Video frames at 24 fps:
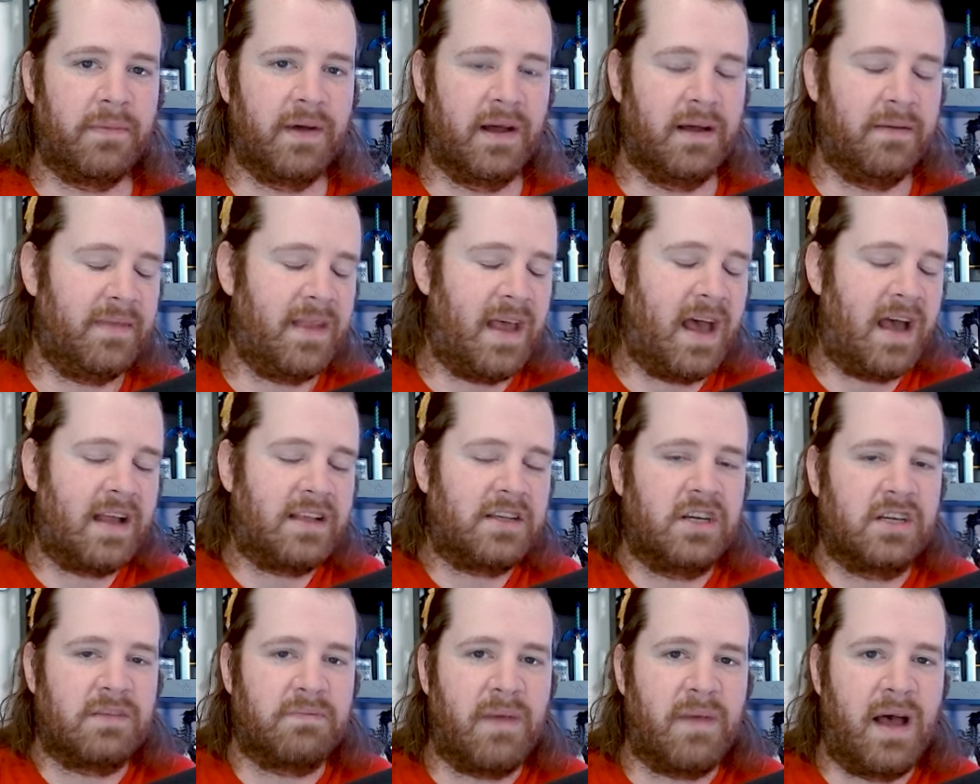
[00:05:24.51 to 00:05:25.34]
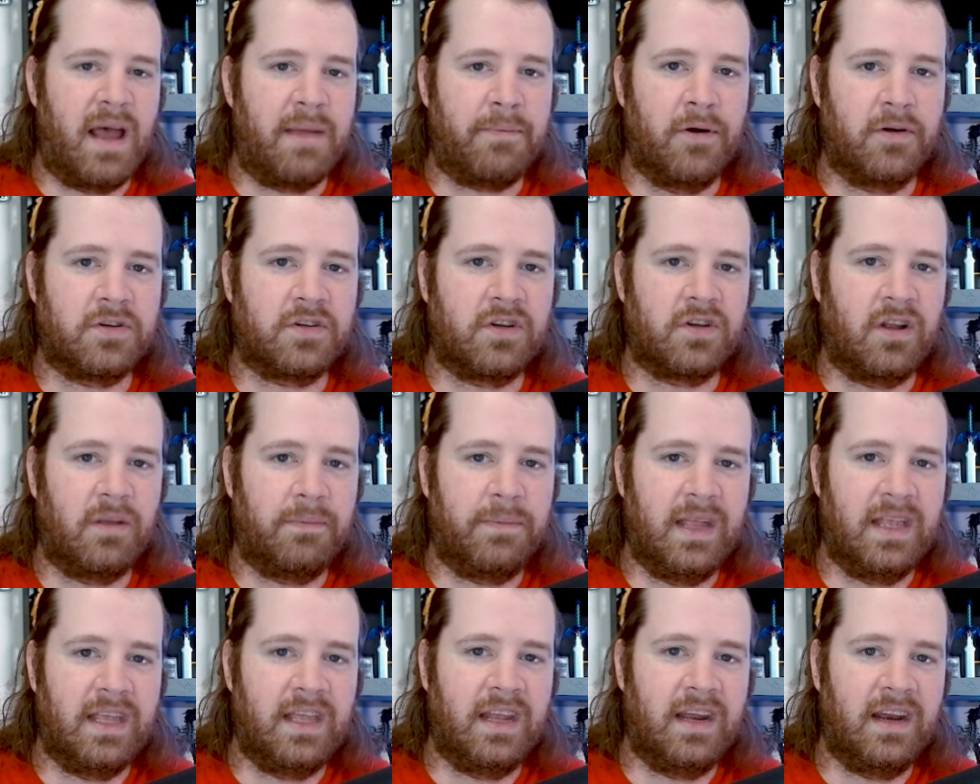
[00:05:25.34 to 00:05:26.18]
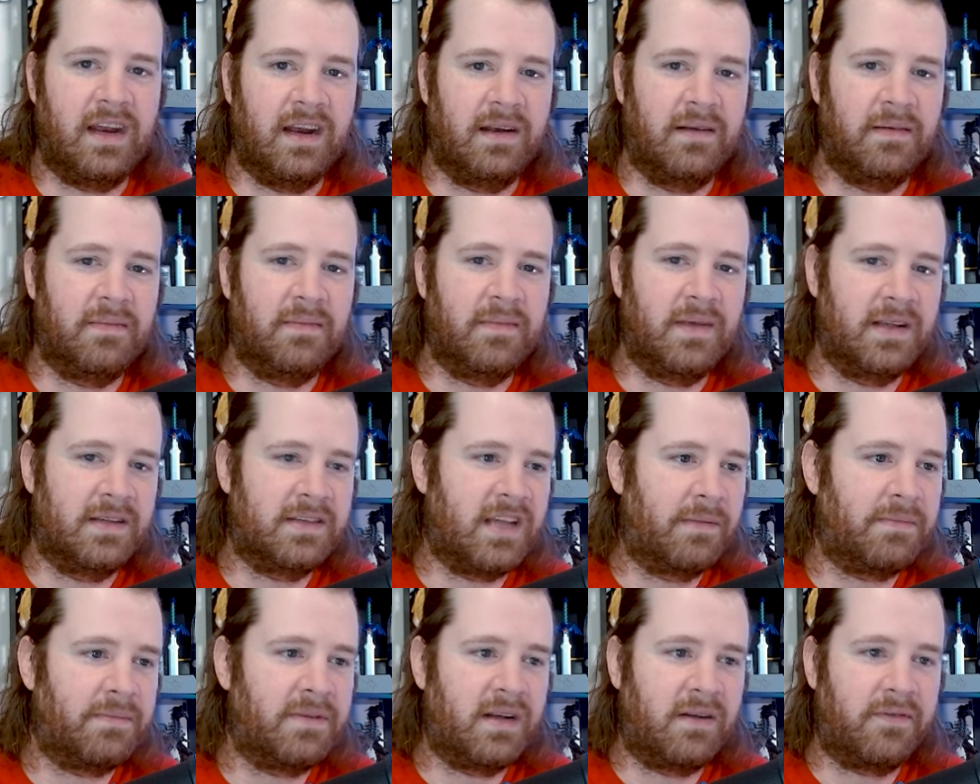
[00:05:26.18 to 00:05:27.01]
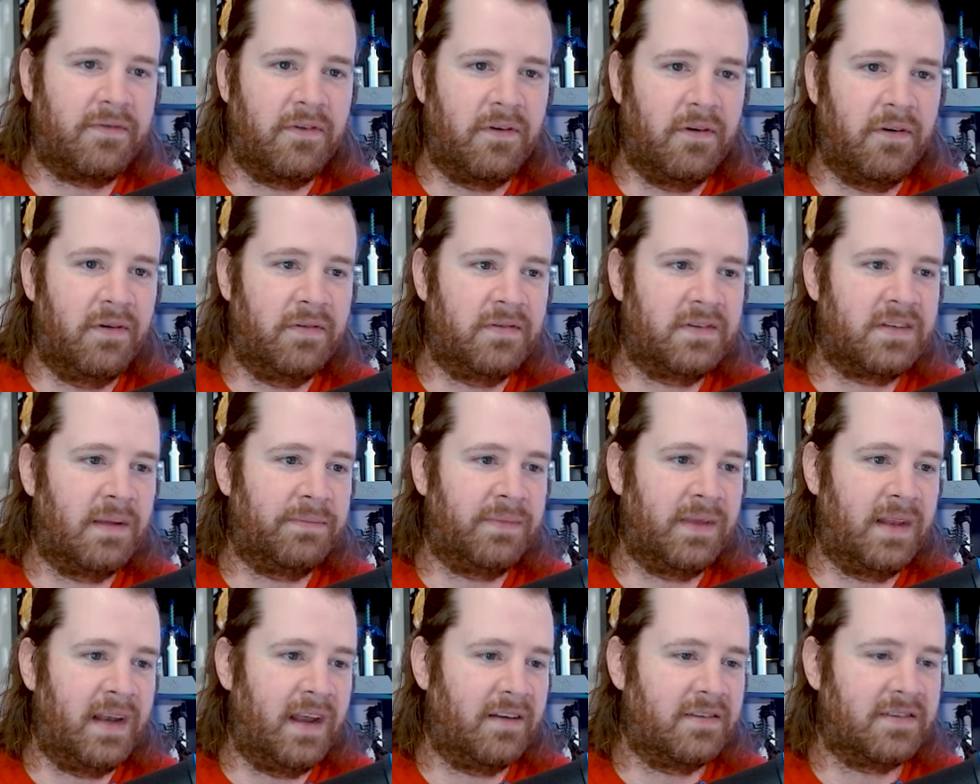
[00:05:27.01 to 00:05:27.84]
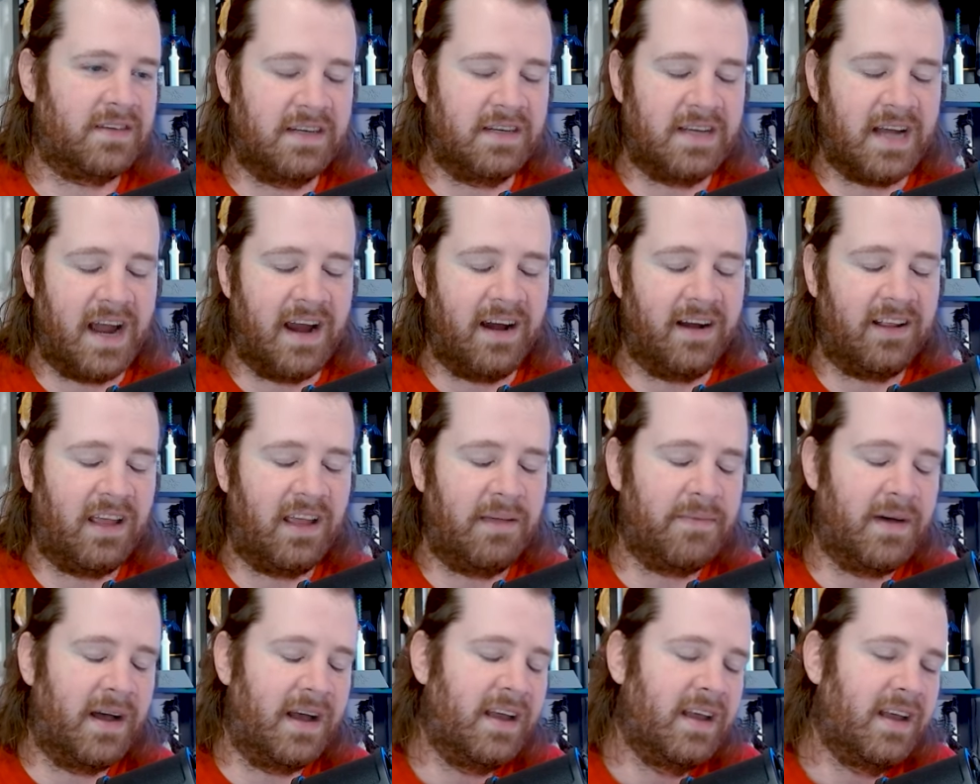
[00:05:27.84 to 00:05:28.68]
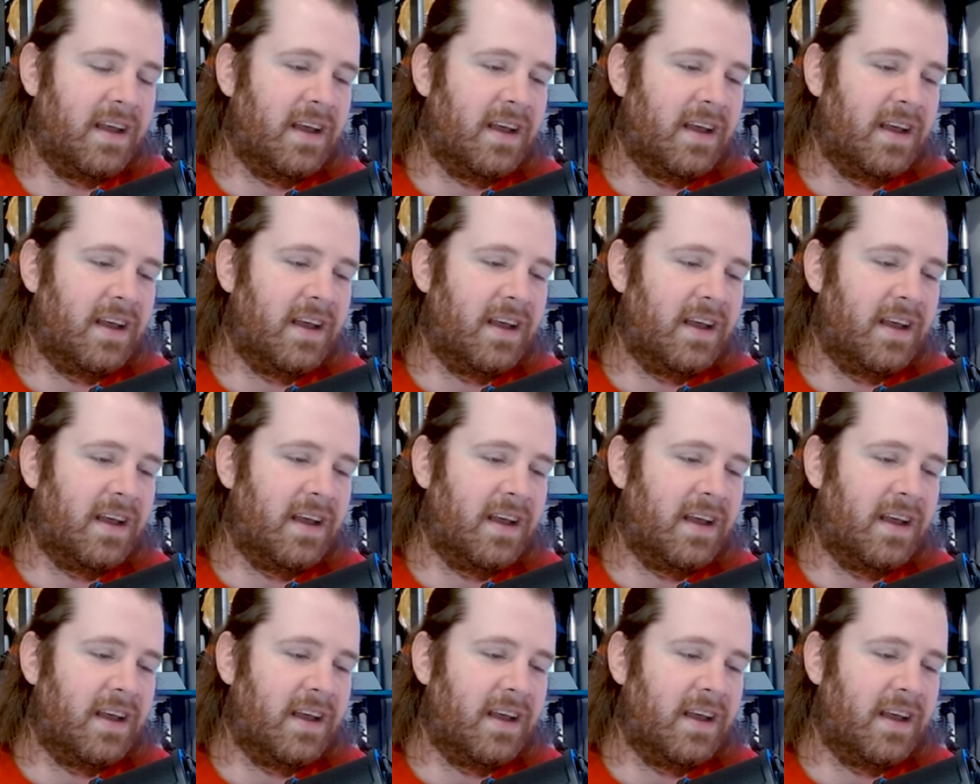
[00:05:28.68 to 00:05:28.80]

But that's just my personal opinion and a subject for something else entirely. But